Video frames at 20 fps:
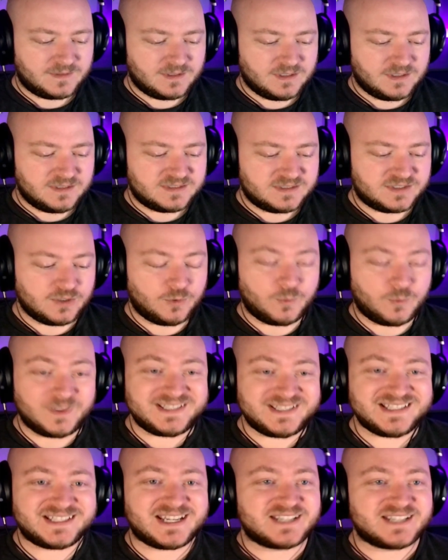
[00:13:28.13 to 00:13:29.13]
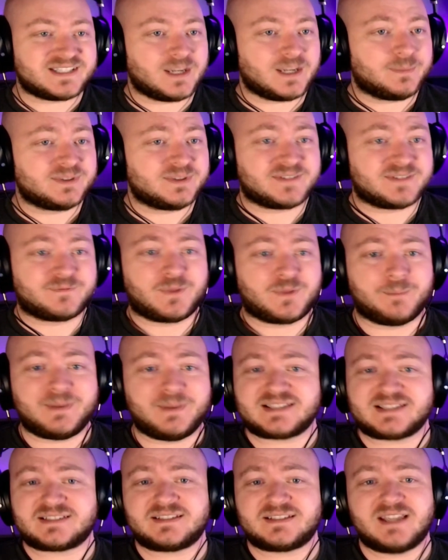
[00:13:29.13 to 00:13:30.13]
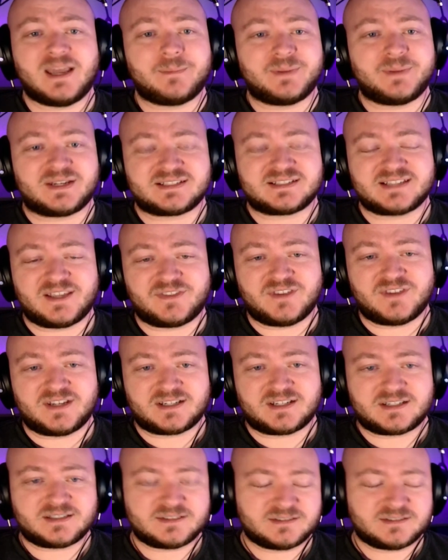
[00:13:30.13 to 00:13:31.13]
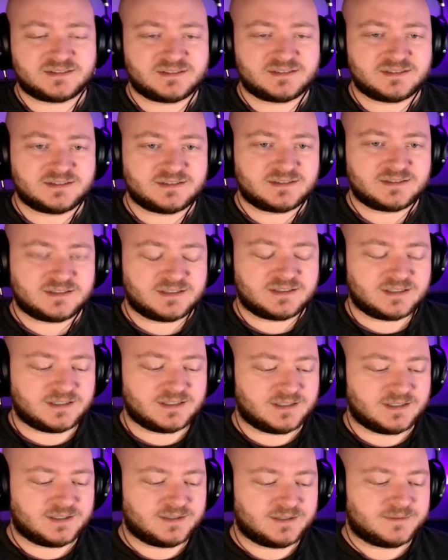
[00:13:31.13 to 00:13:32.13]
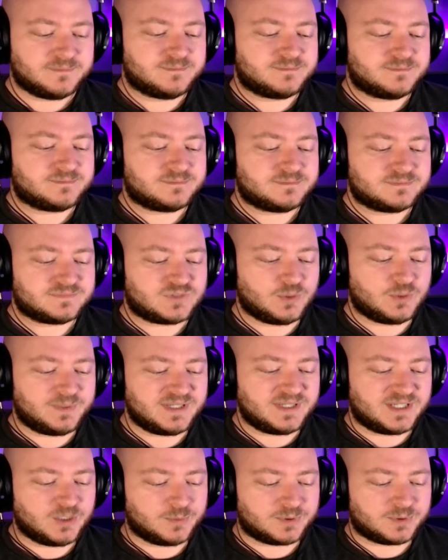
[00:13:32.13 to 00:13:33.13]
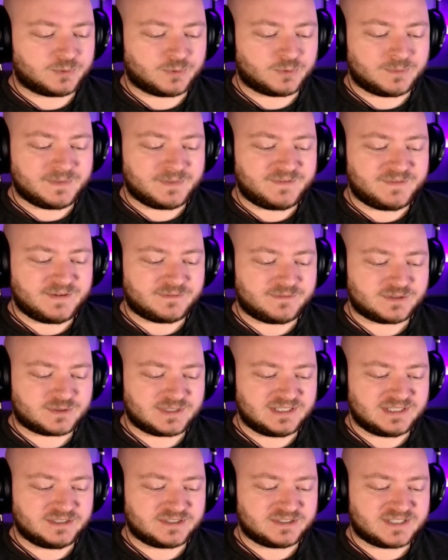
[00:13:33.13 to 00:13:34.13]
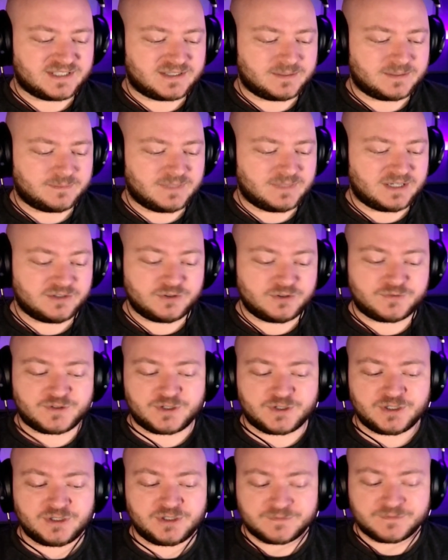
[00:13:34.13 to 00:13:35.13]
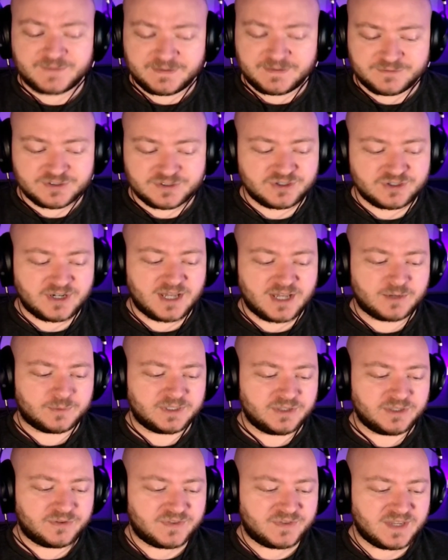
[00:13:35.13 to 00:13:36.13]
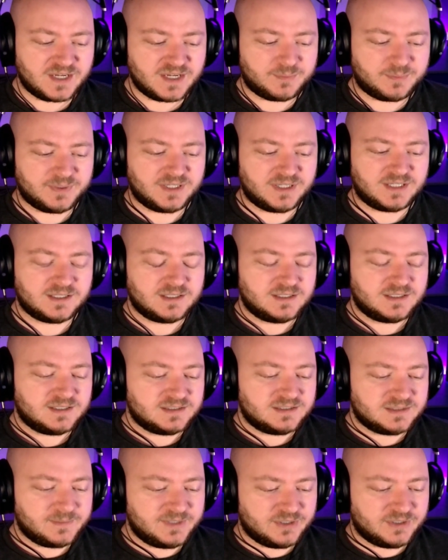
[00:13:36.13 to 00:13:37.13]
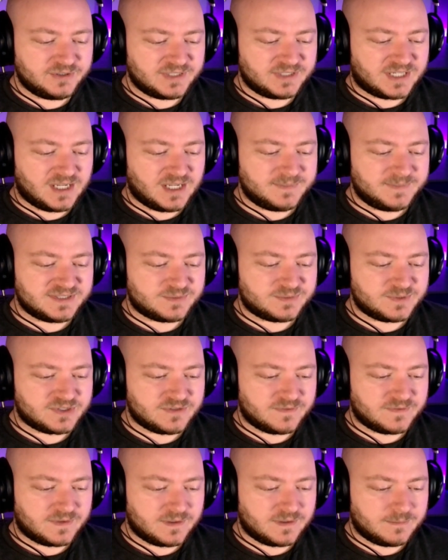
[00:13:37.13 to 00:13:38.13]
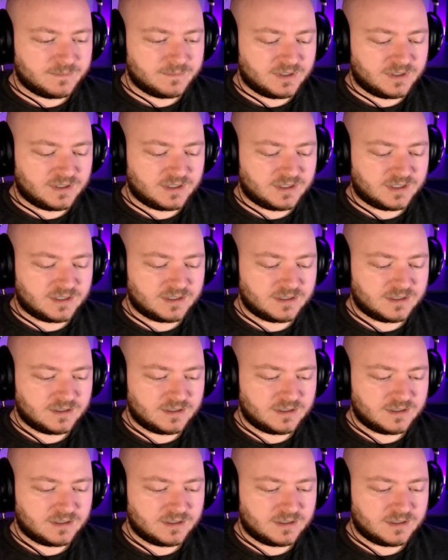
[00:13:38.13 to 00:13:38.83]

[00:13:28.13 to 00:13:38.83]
So we did get doubles of the best epics, I think. Toby and Gilbert were my favorites when I looked at them. I don't know if they're your favorites or not or what you think, but let me know in the comments which of them are,